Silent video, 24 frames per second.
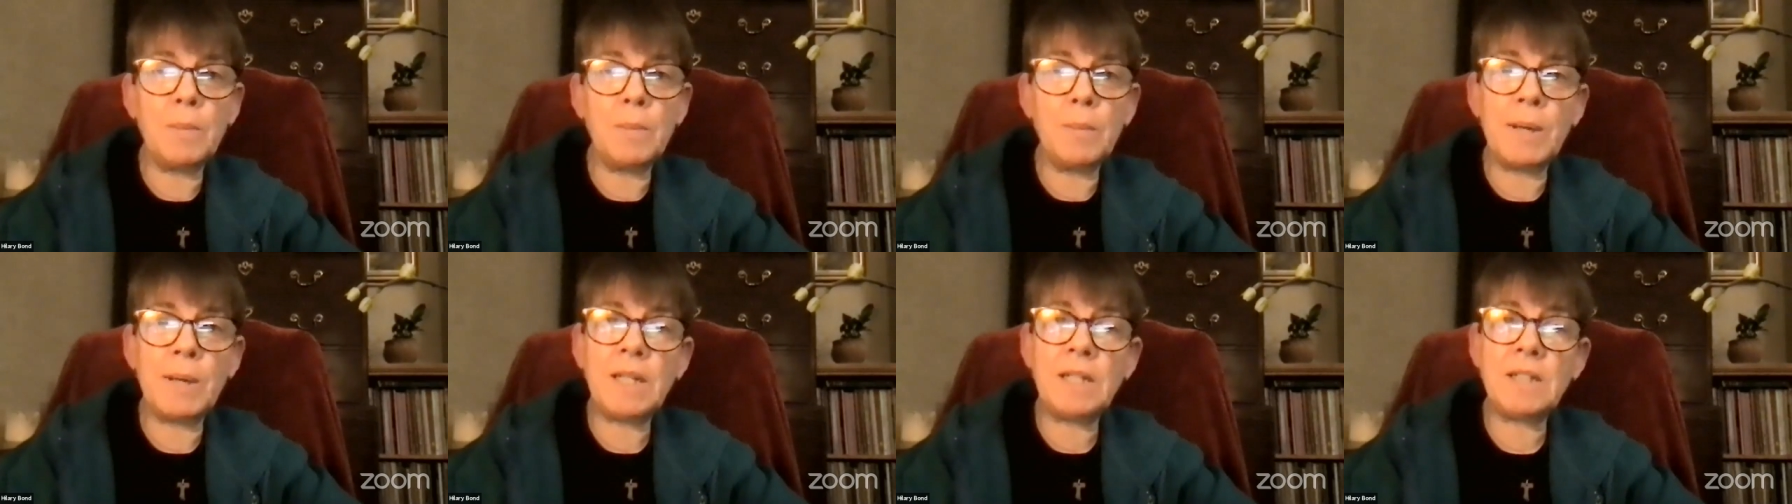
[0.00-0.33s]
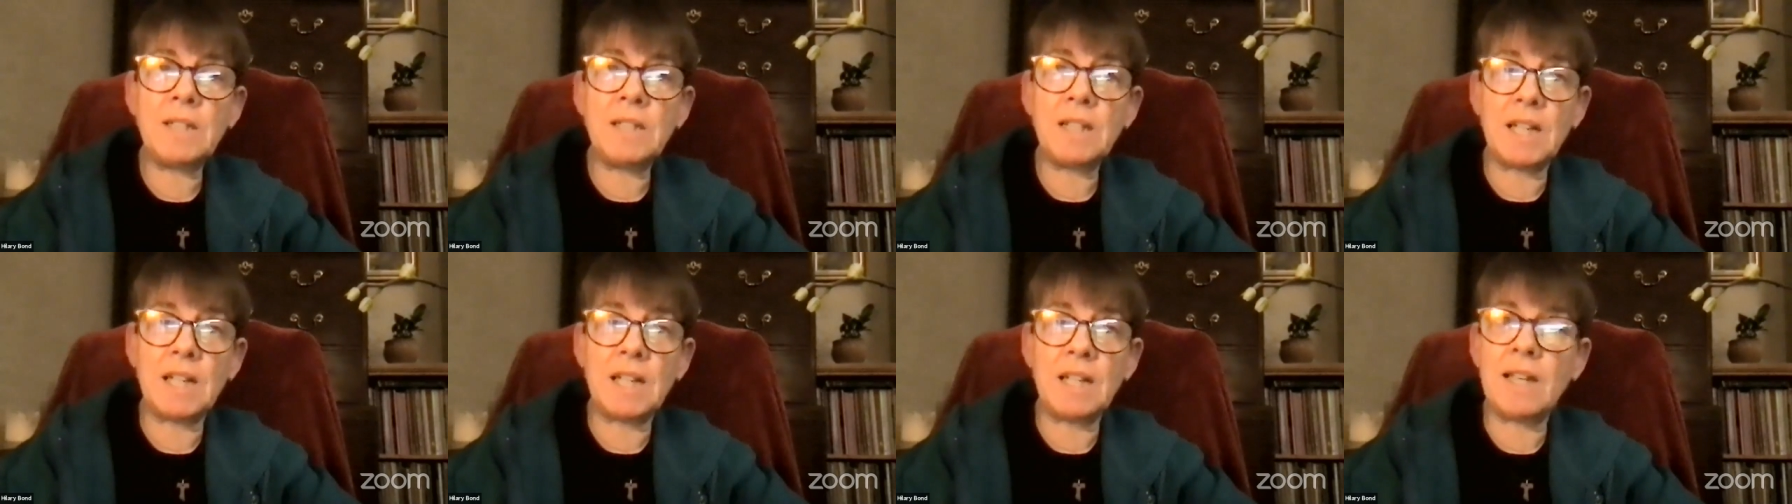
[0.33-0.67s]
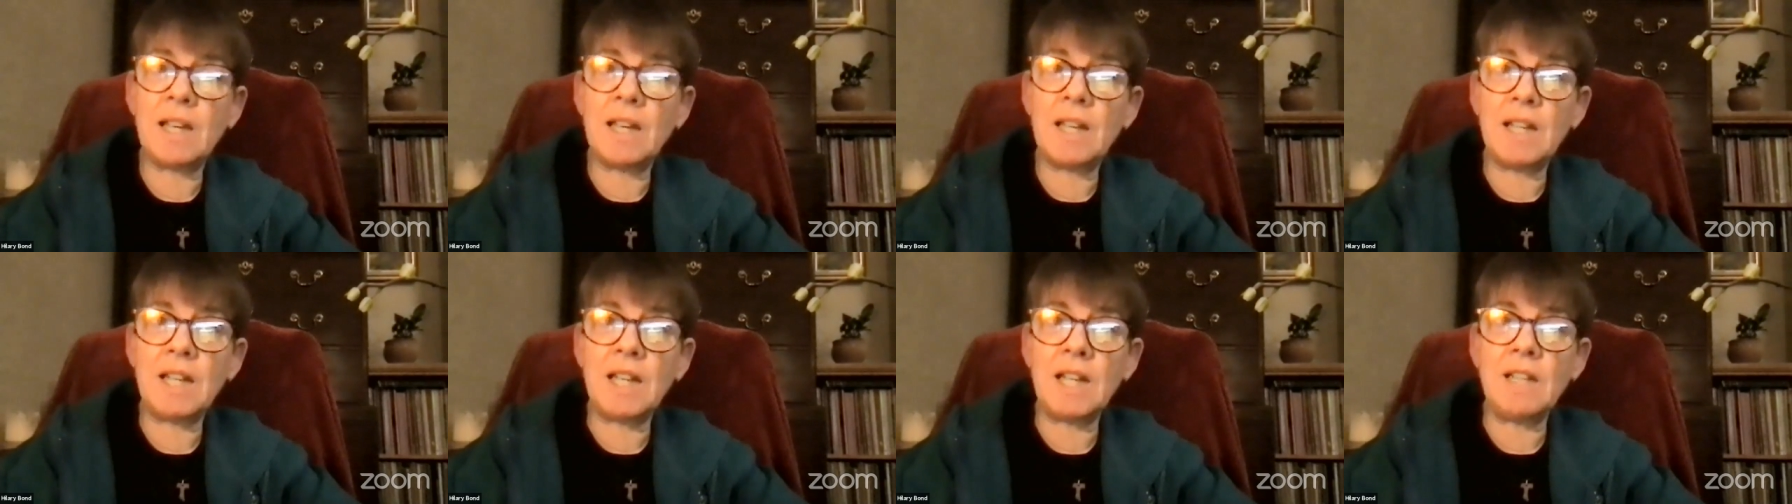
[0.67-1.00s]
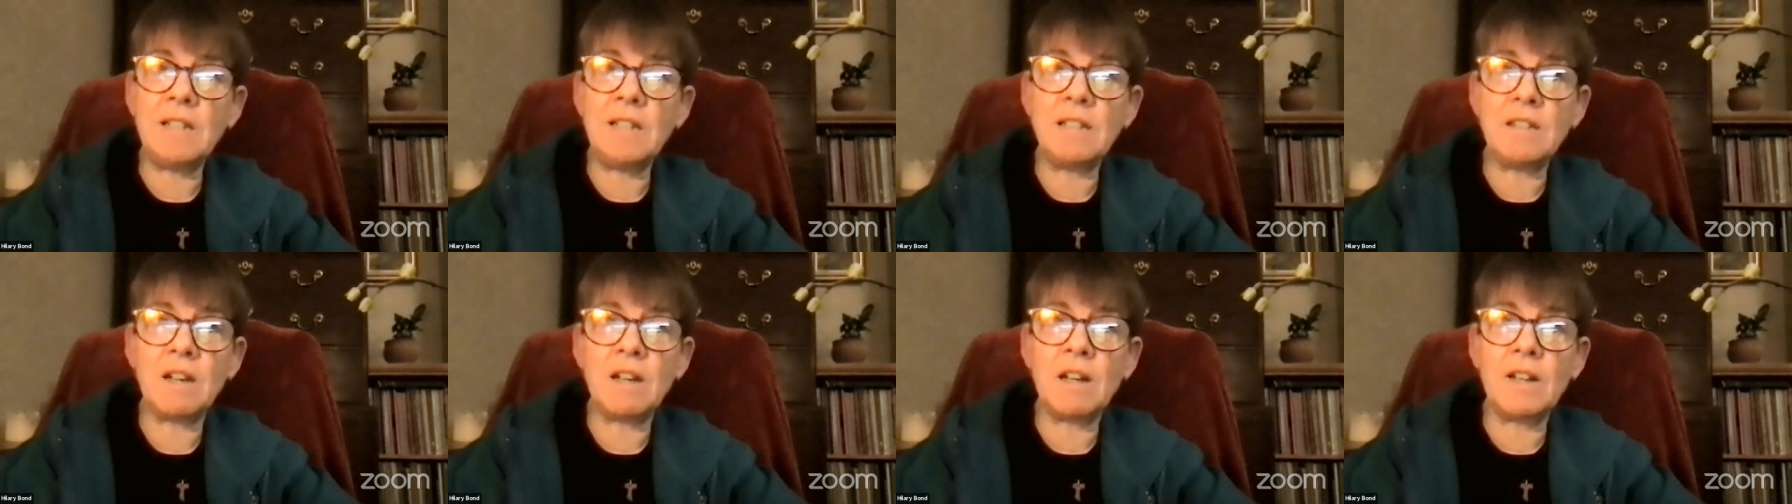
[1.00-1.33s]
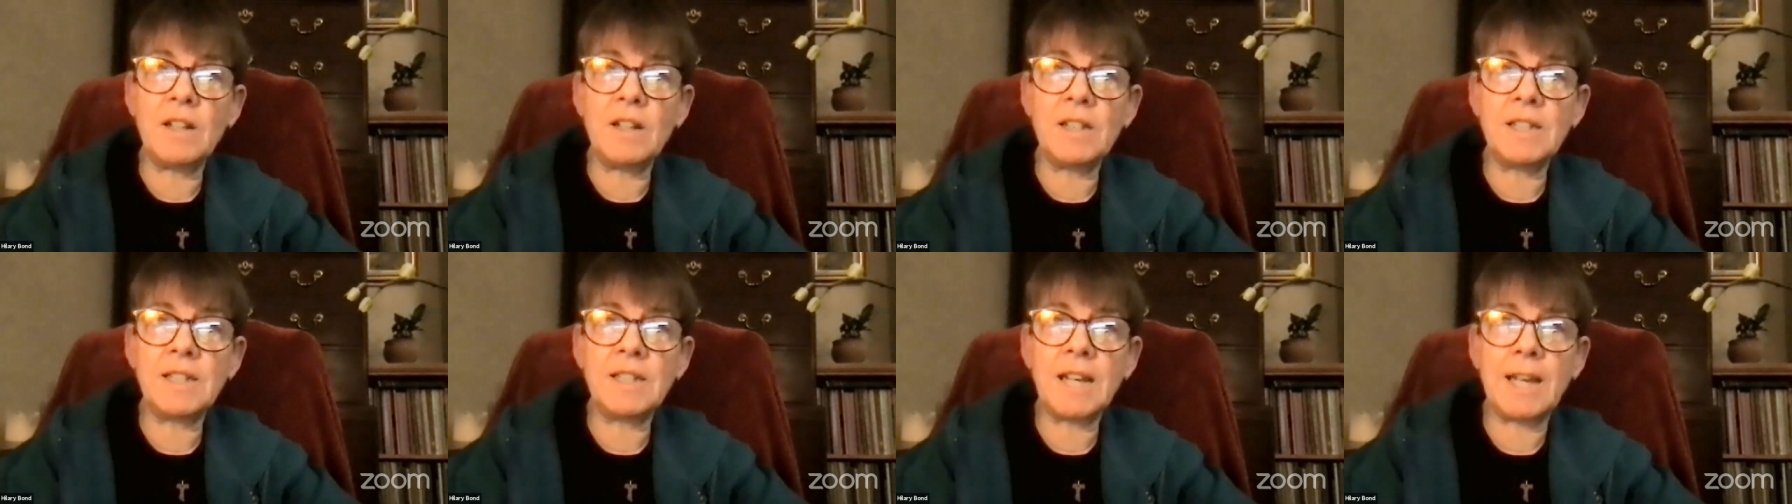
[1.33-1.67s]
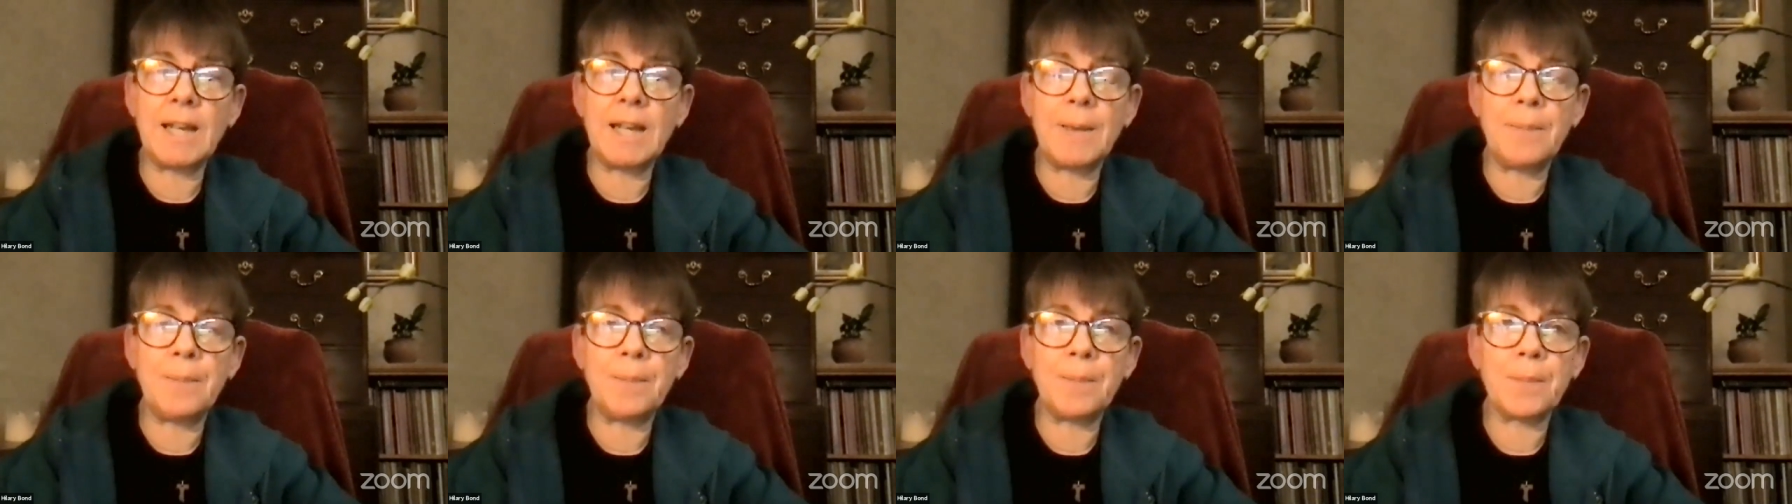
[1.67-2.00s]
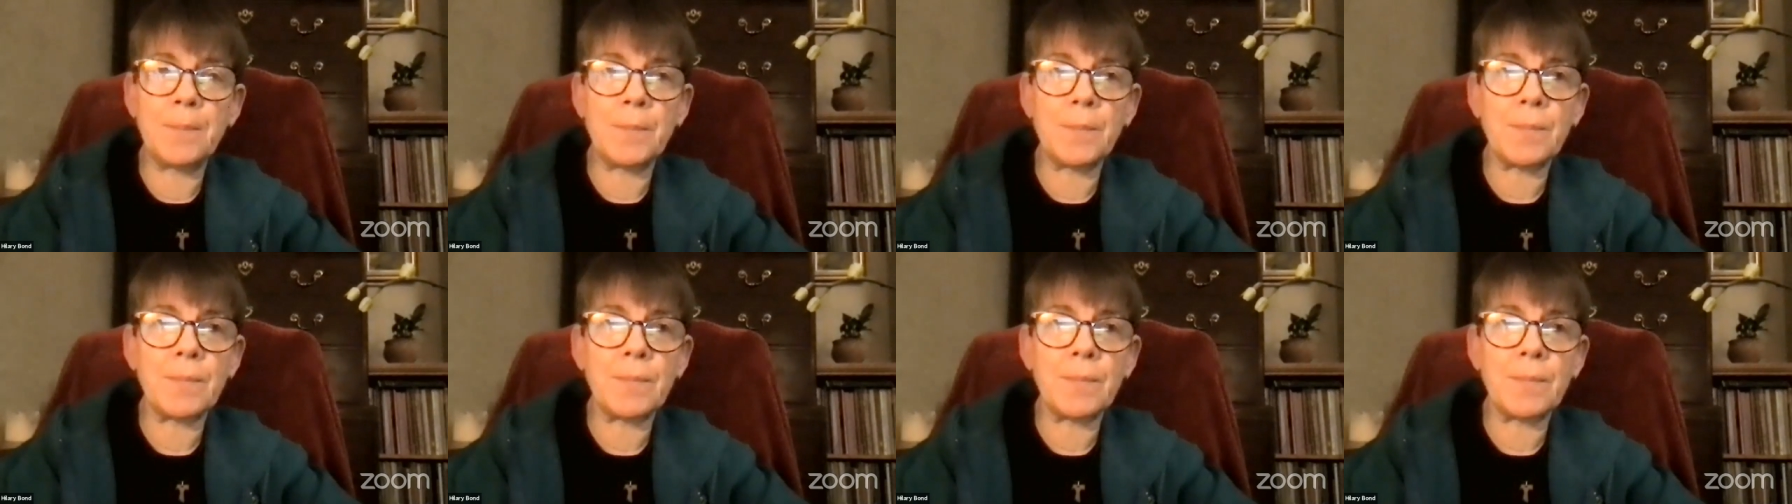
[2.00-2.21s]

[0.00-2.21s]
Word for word: basically their needs are the same.